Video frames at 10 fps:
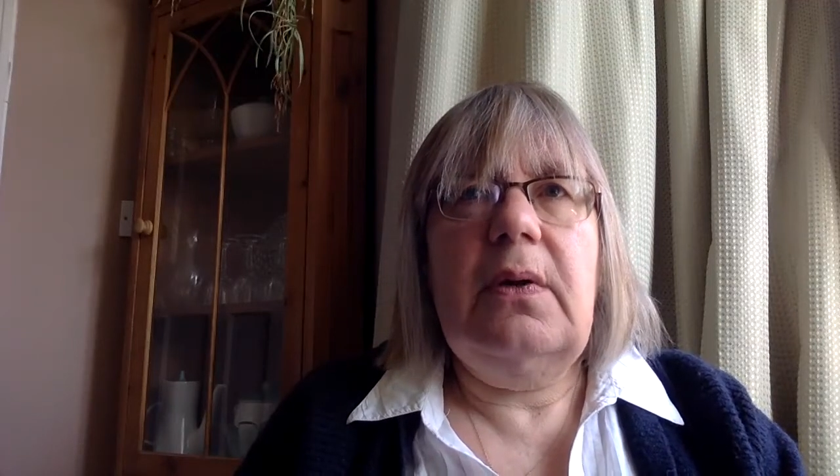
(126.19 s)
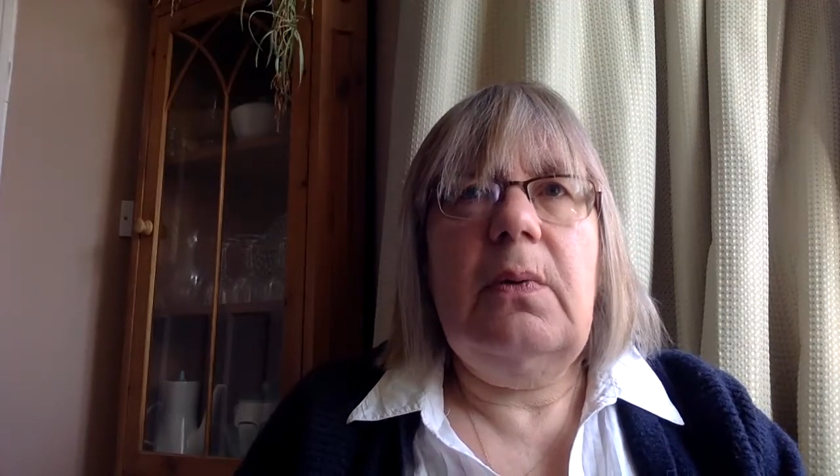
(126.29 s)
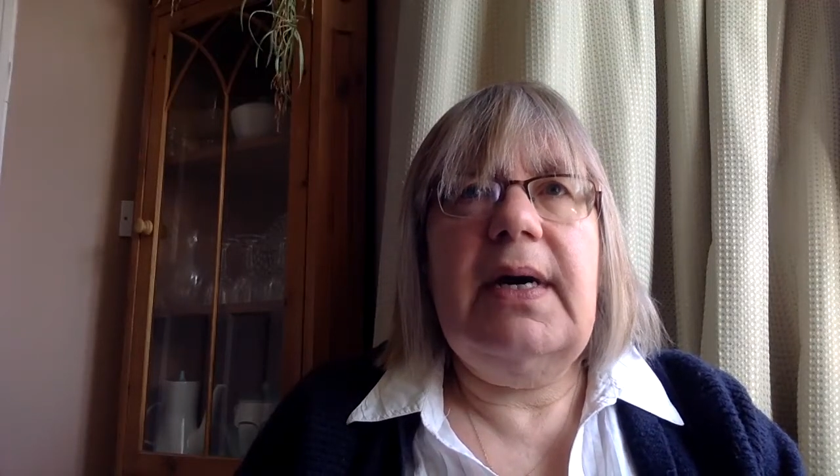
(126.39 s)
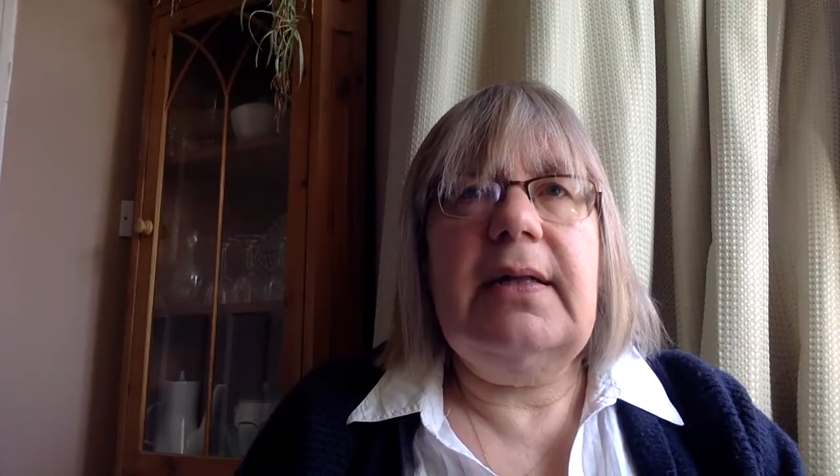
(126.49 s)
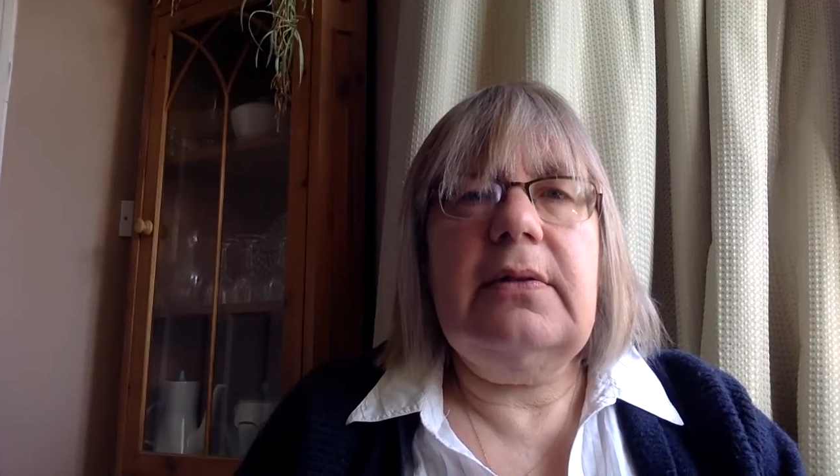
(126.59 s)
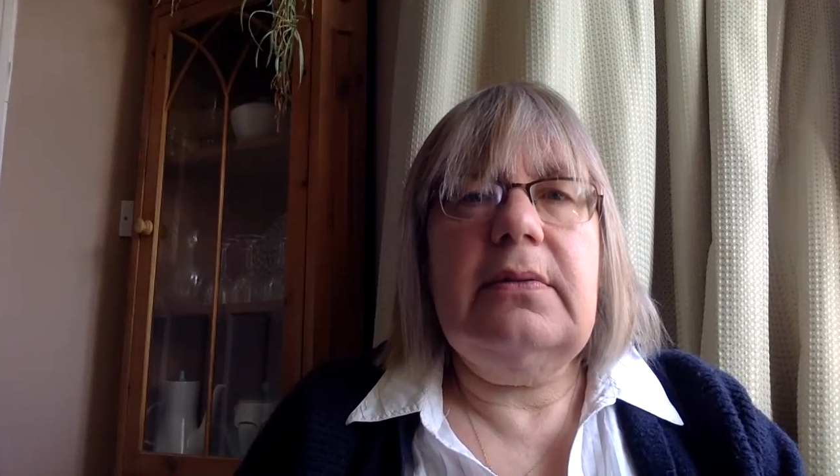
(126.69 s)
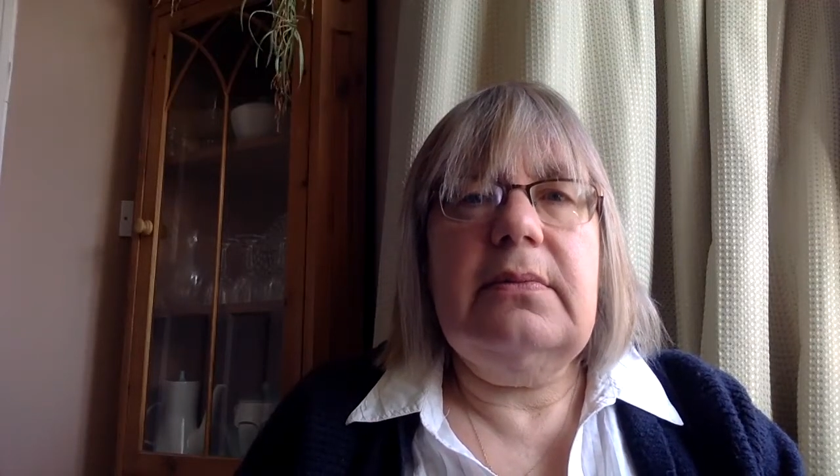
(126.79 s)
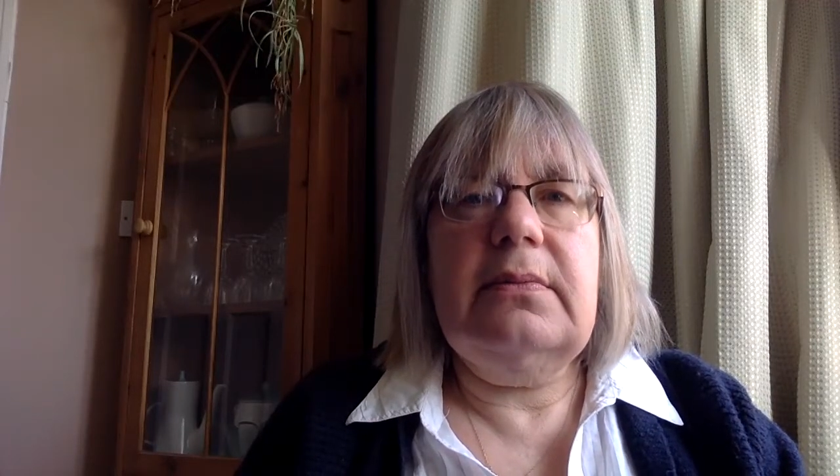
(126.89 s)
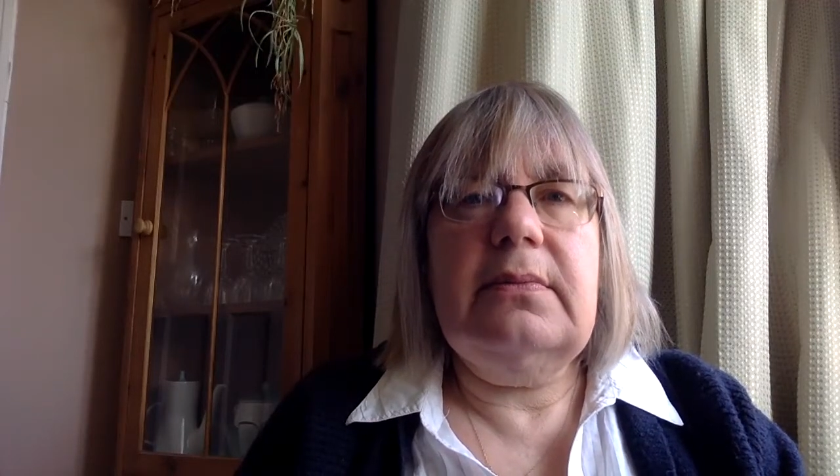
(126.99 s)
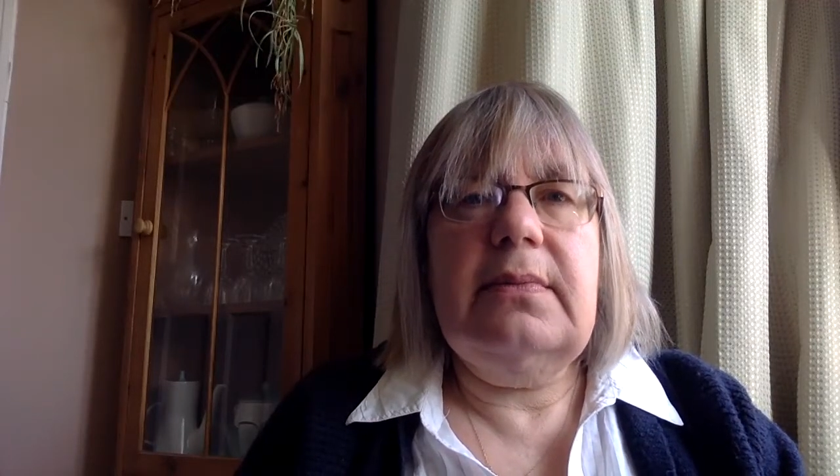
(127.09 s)
well,
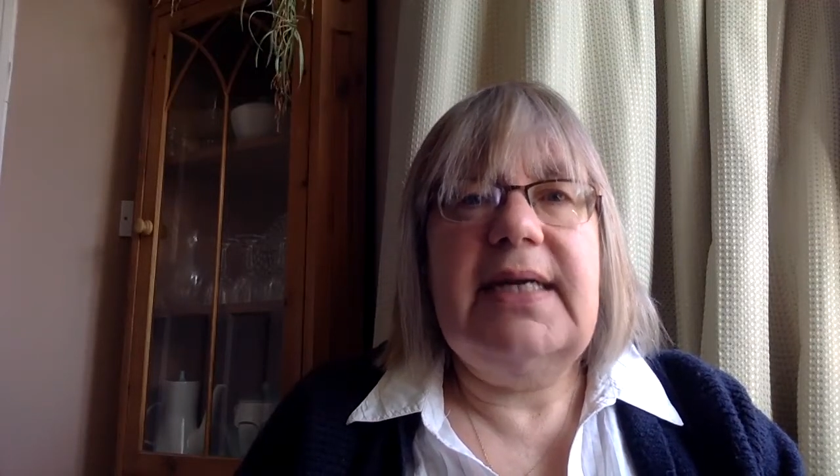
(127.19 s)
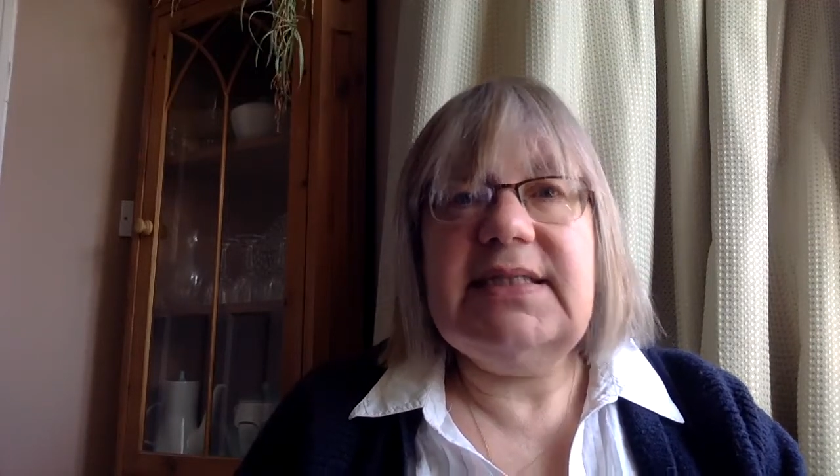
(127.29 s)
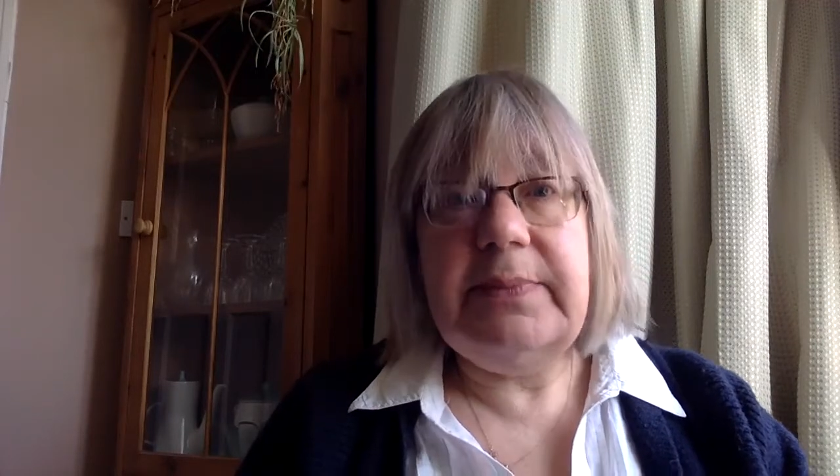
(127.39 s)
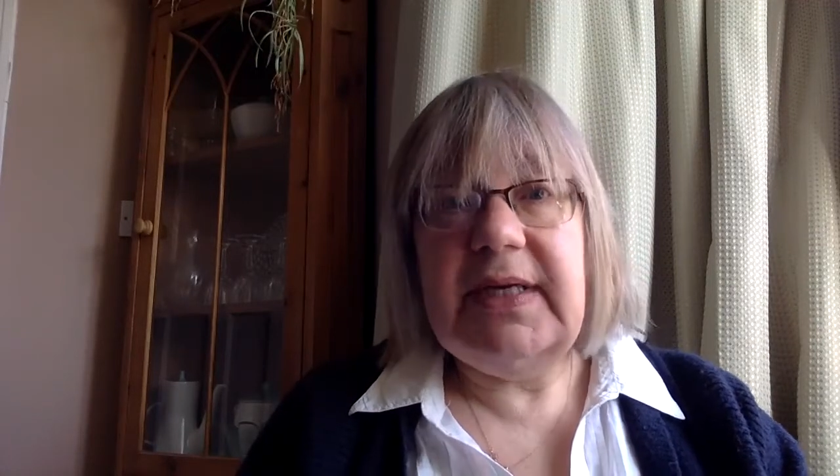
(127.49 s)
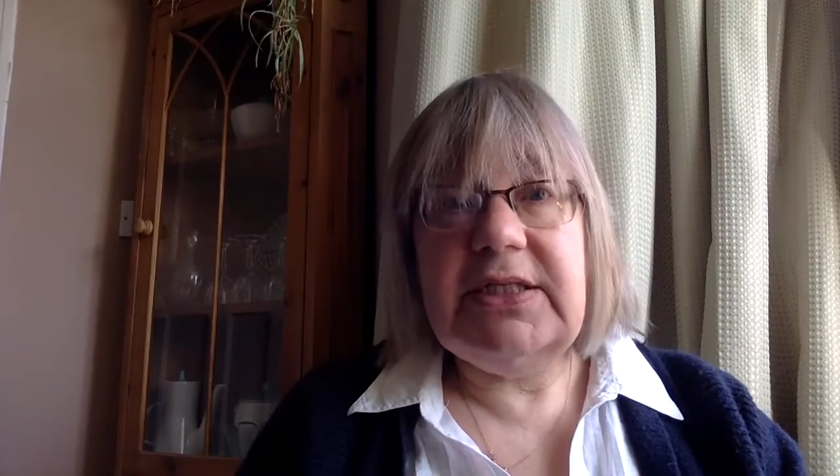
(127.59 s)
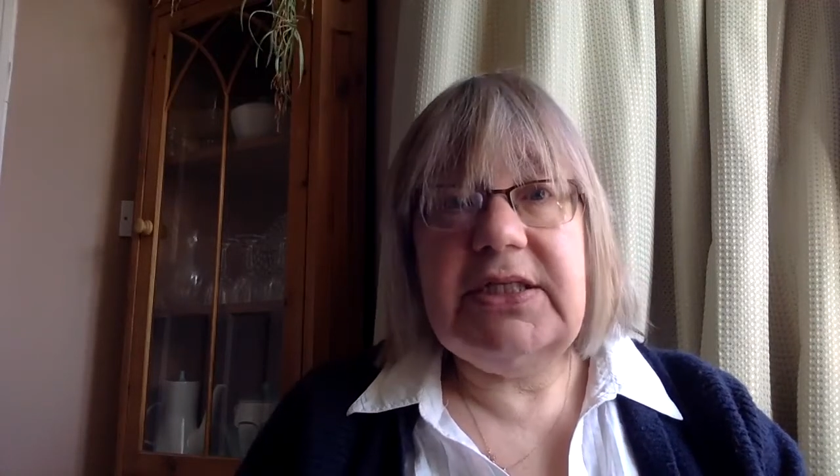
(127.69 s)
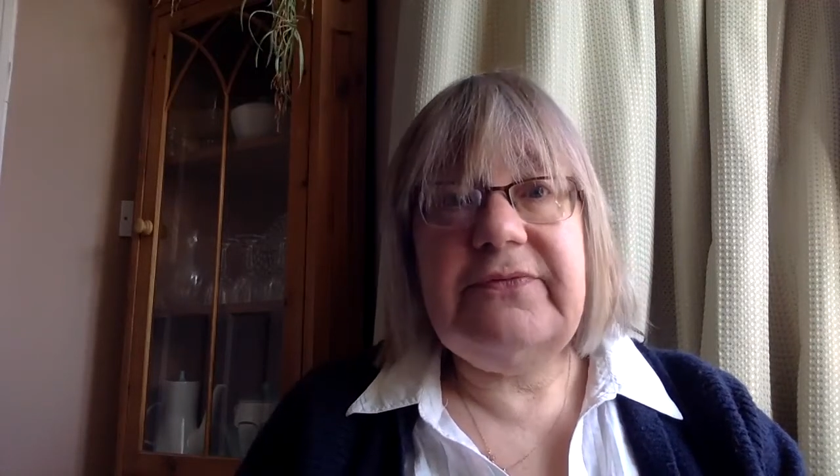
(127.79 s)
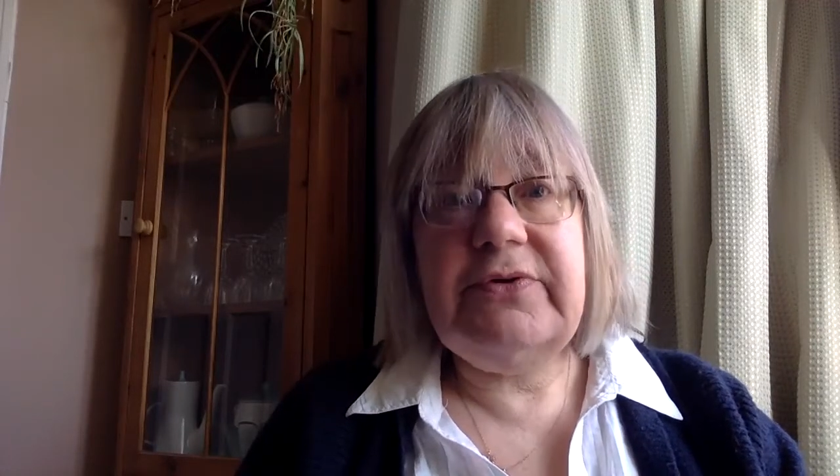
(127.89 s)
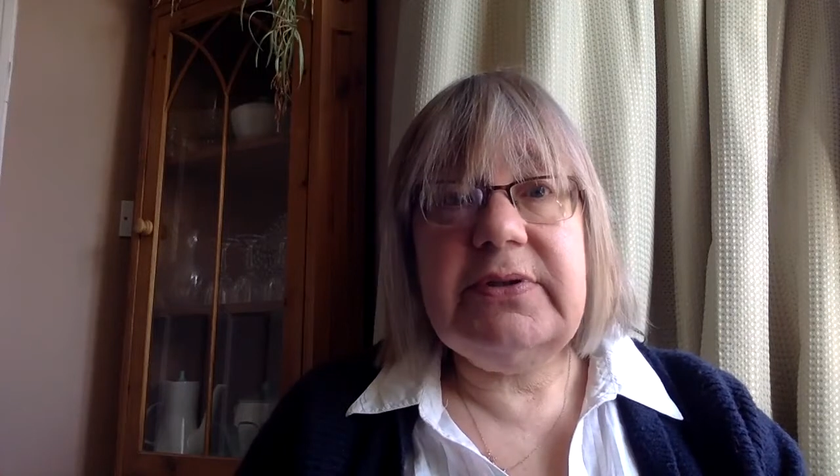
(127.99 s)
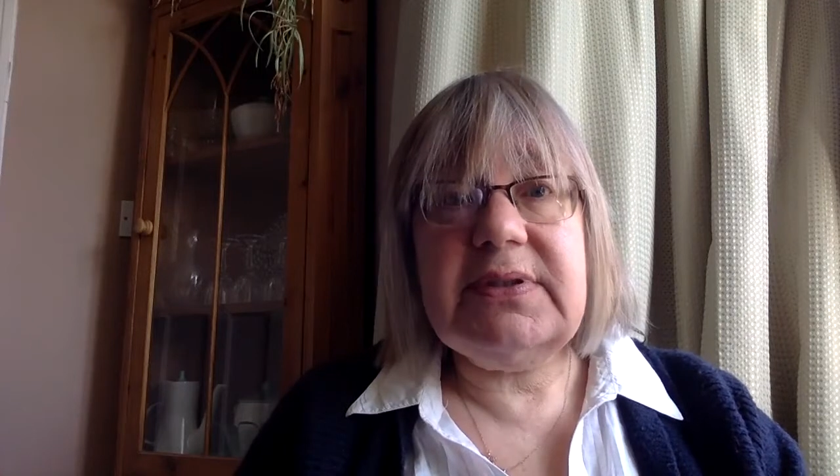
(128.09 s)
has it made a
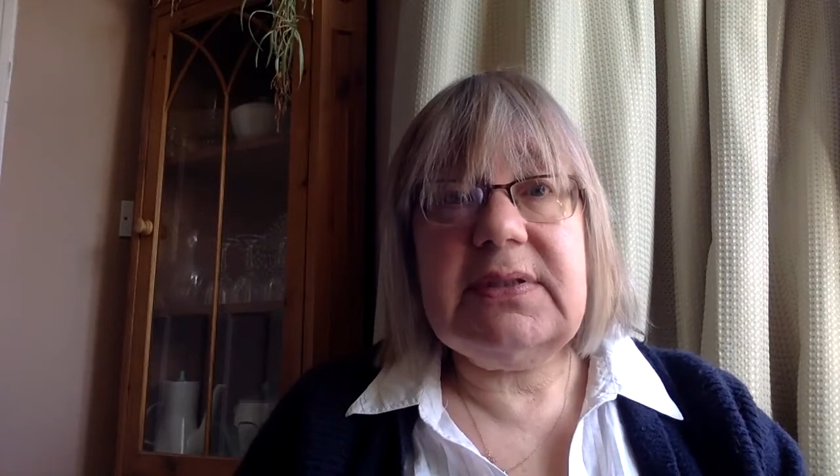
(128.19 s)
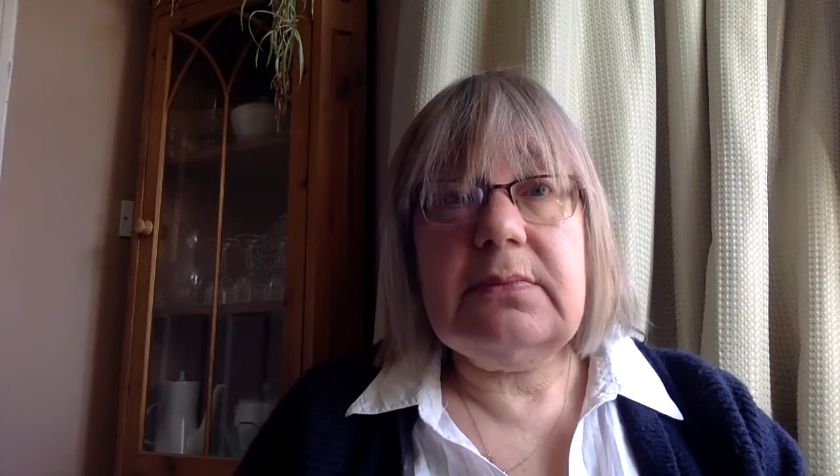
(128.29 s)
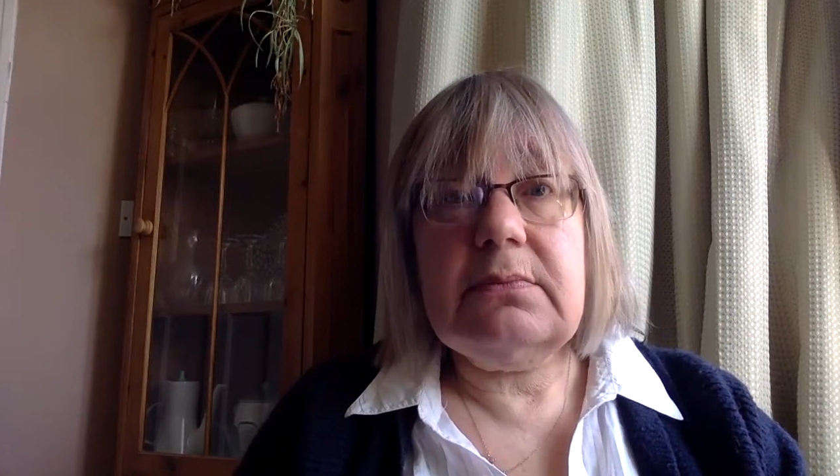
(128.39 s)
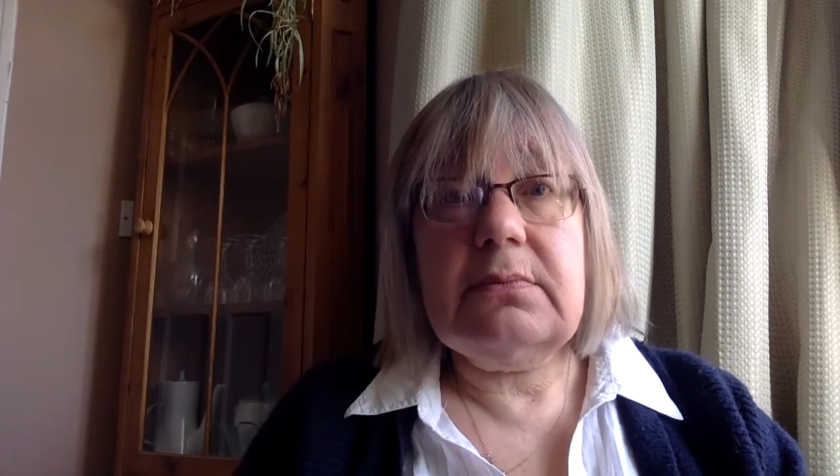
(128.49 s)
difference?